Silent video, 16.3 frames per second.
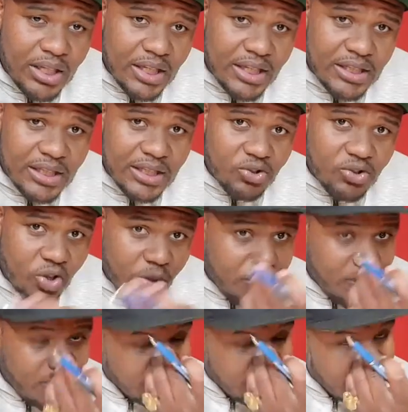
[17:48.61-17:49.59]
it's going to
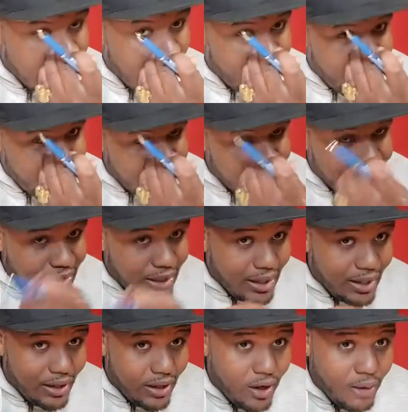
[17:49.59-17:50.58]
be in the comments.
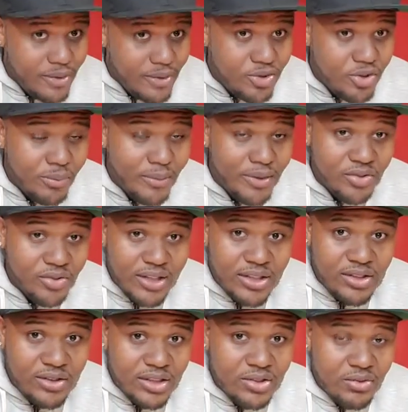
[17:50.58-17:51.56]
He's going to make sure
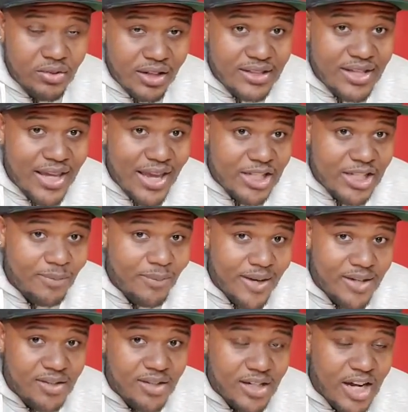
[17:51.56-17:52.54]
he's going to tag his
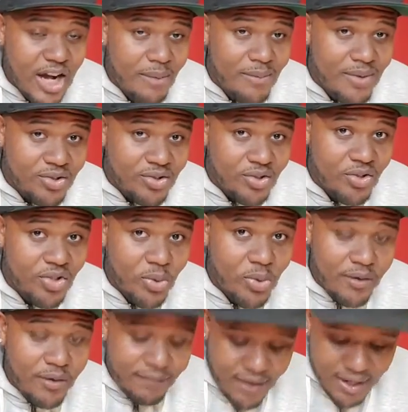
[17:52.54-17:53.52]
page in the comments so you know
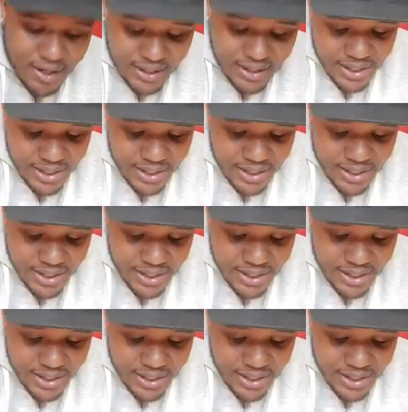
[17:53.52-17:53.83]
where to find it